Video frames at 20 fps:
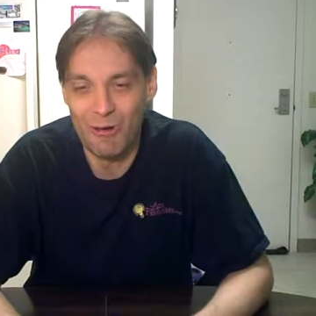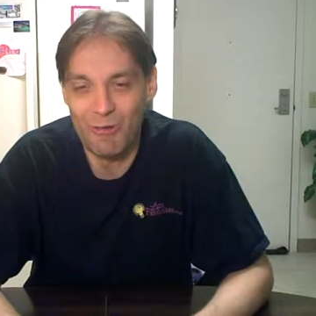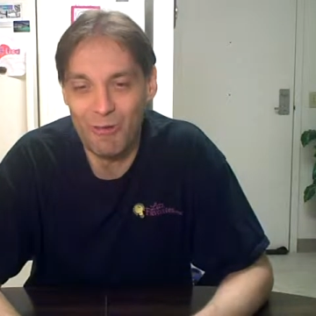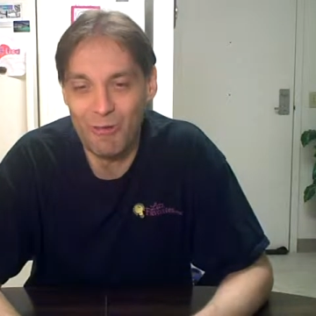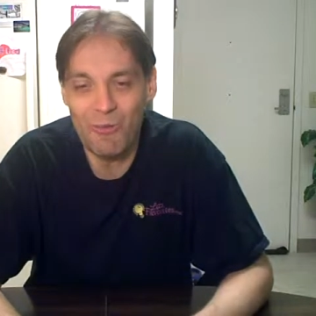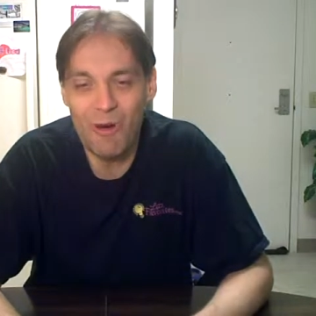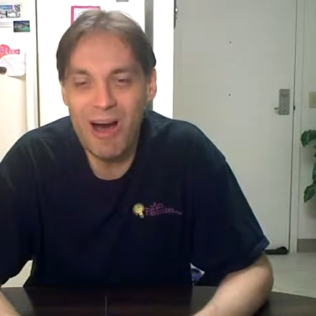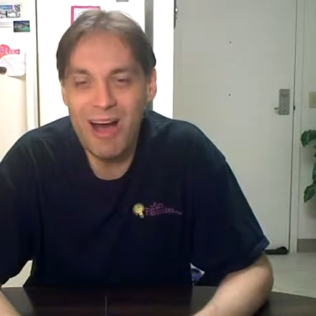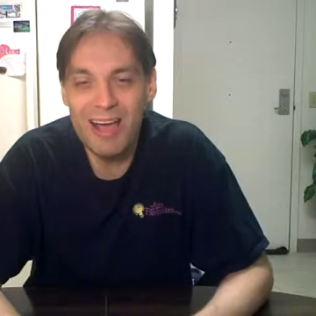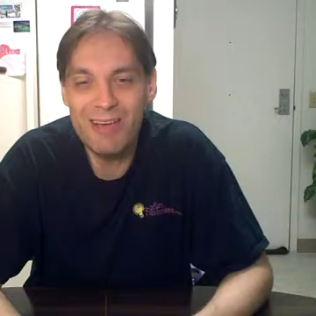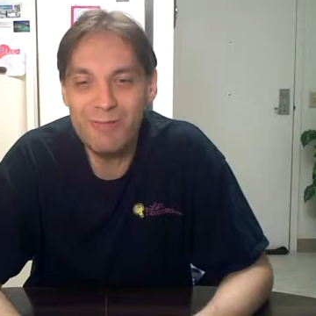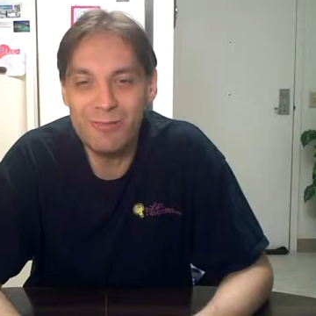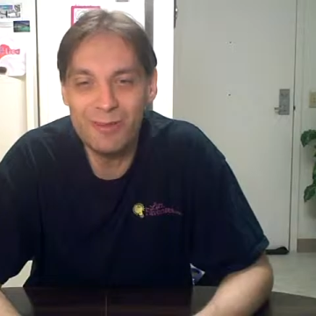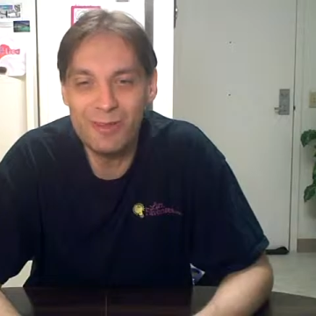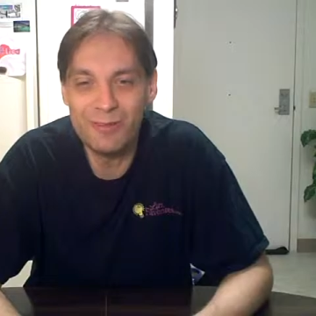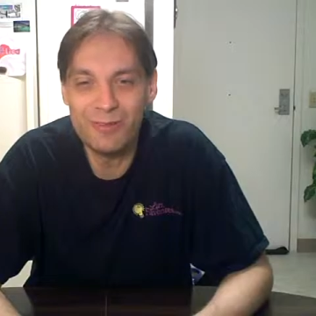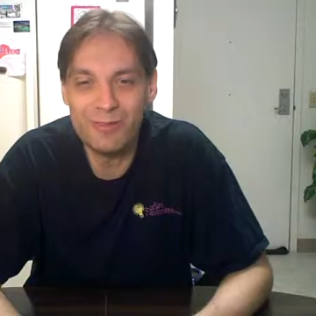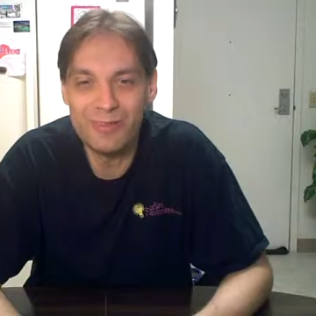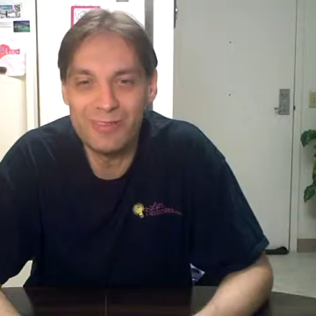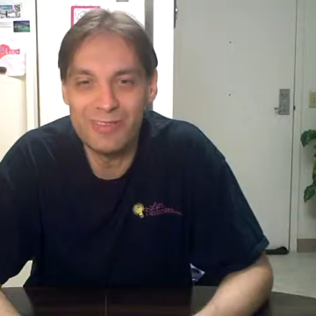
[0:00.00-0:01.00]
Why would
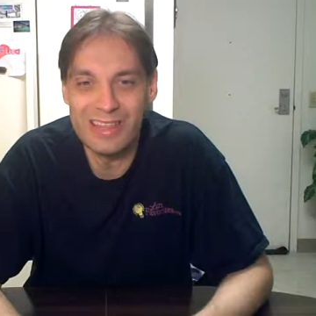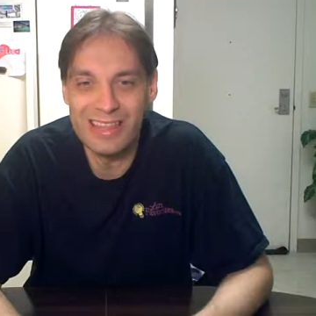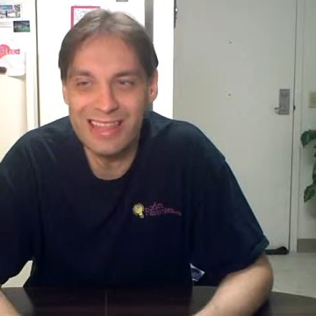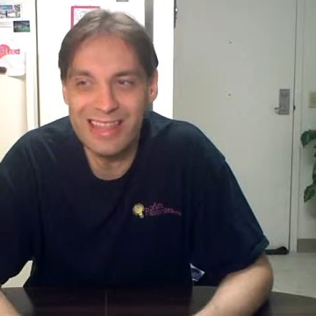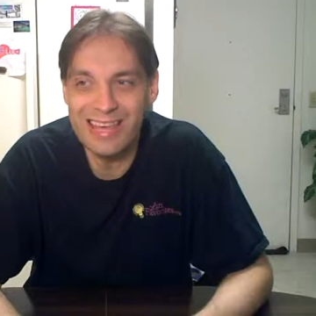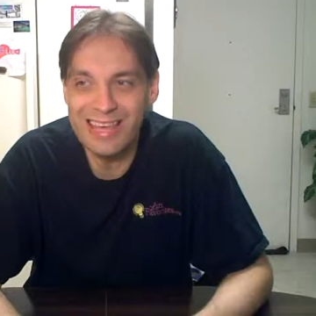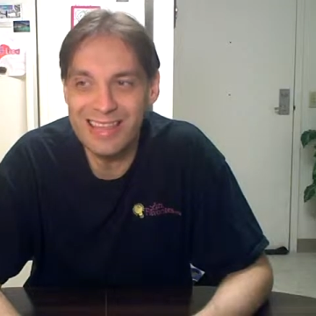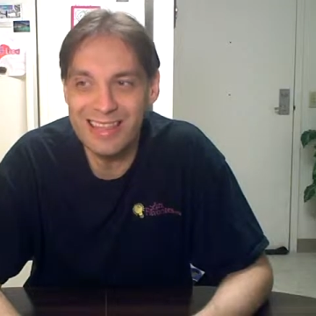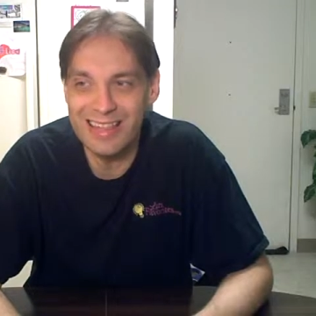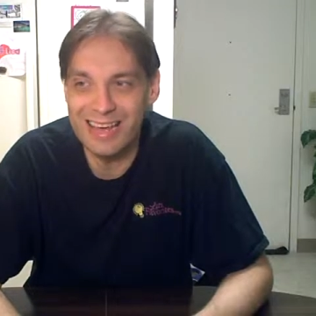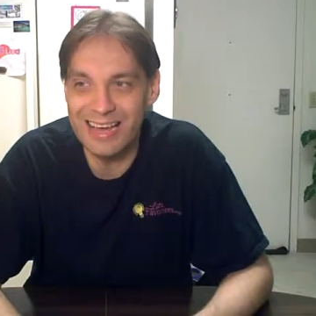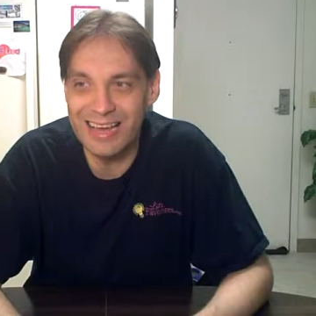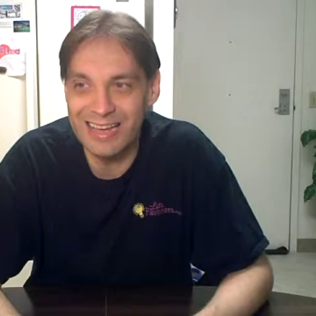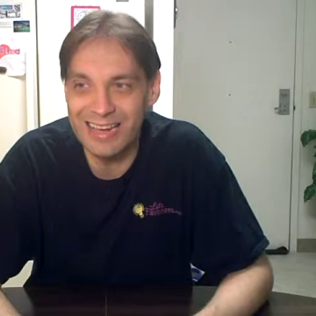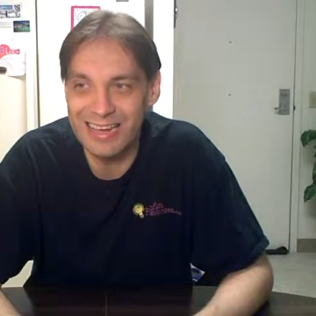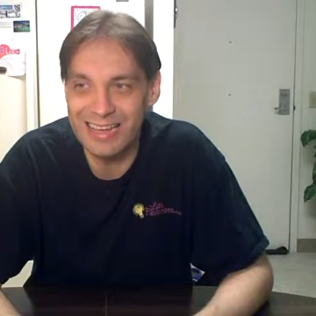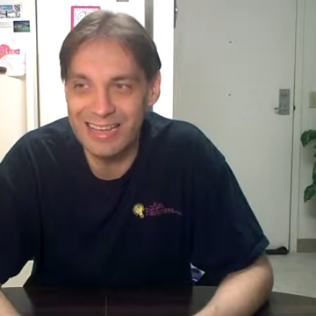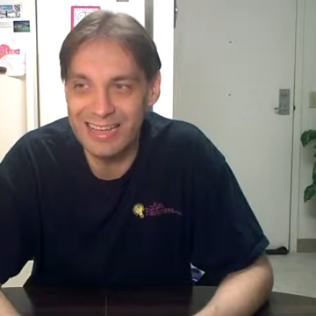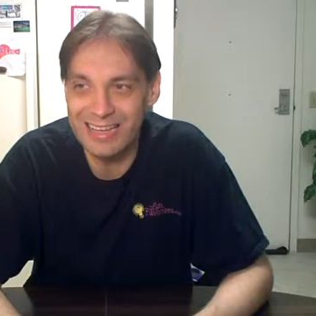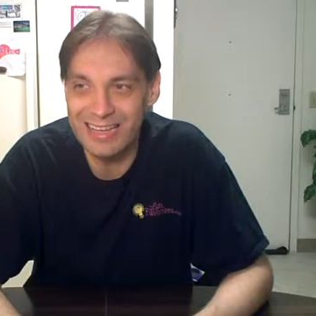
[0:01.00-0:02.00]
you even think
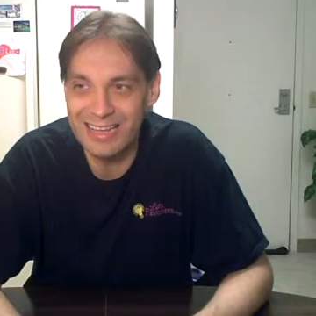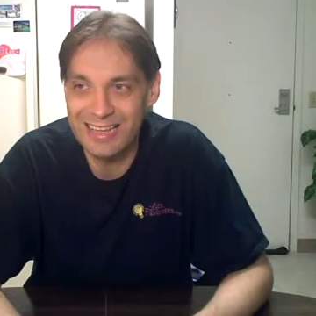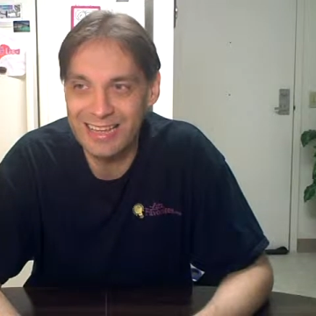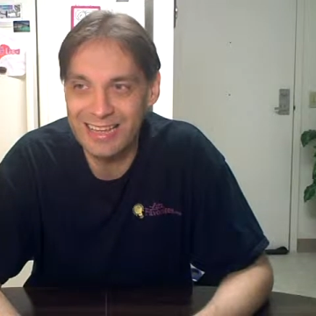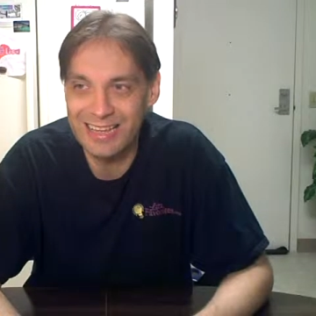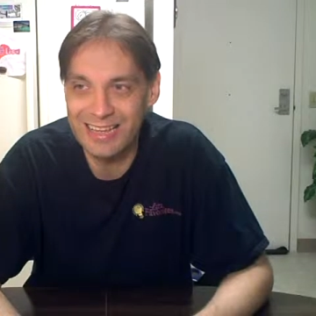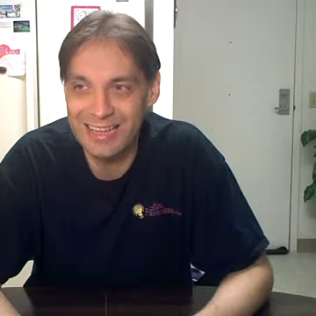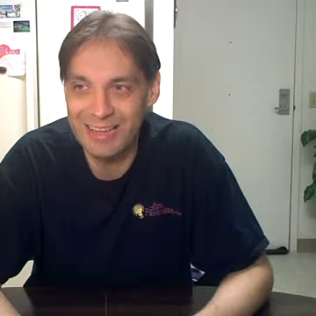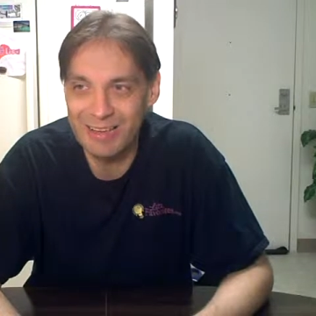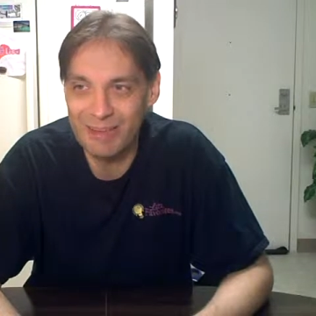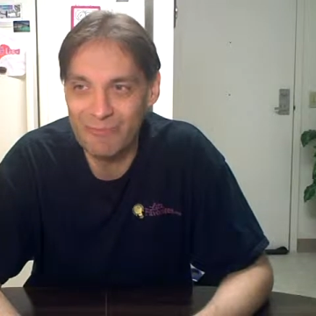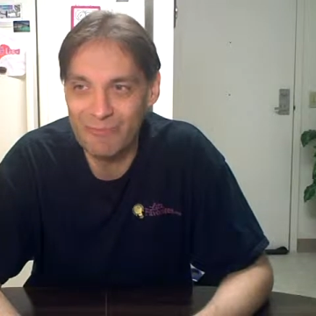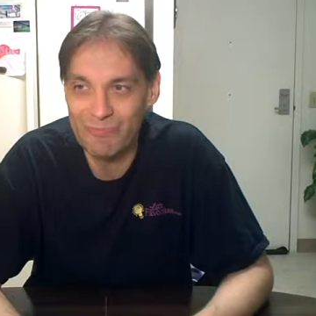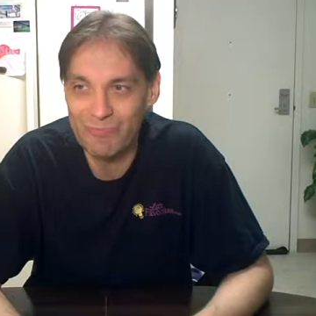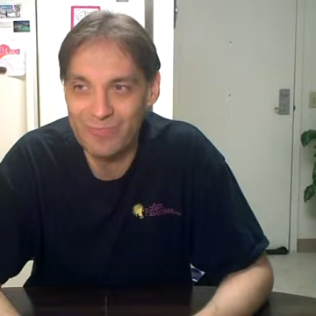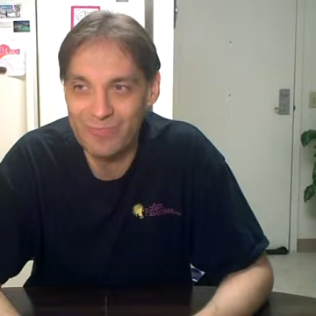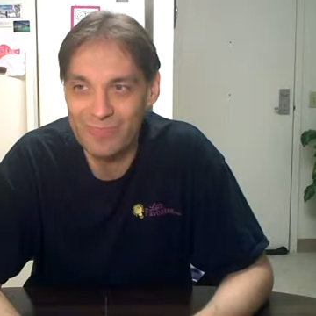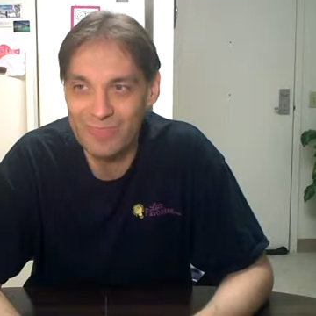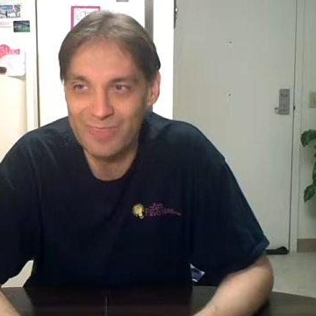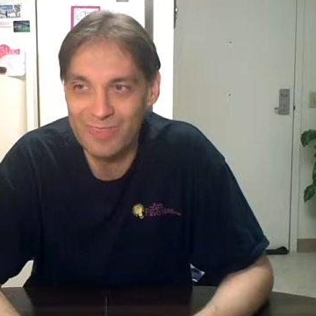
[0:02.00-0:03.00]
that?
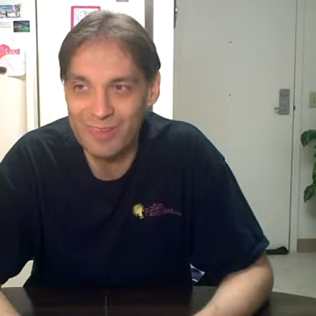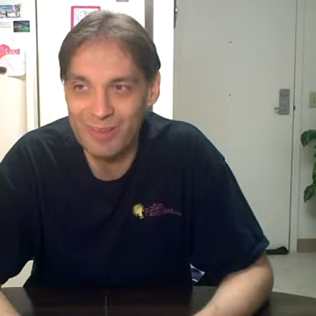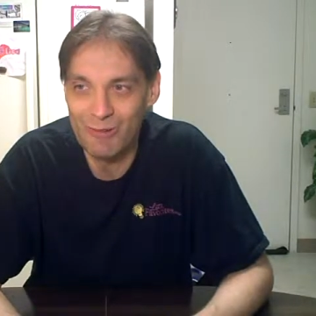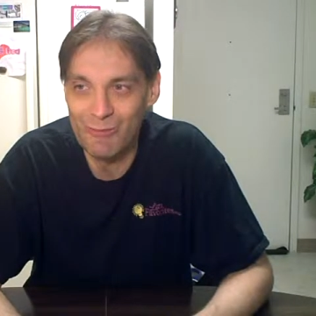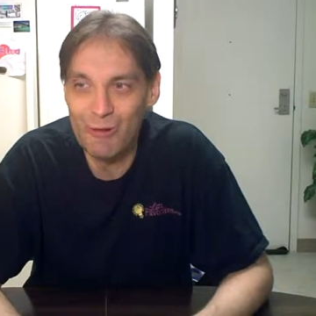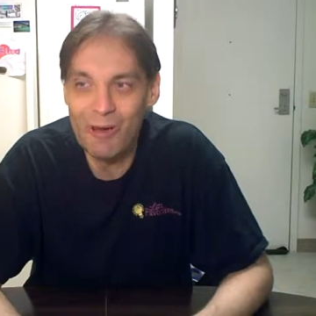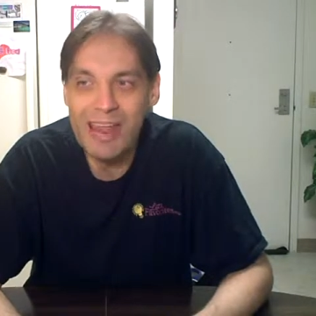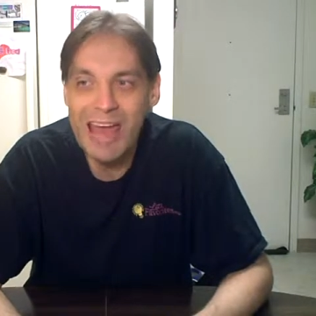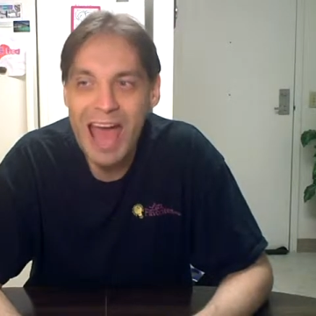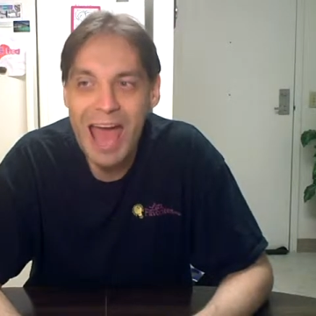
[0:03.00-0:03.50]
what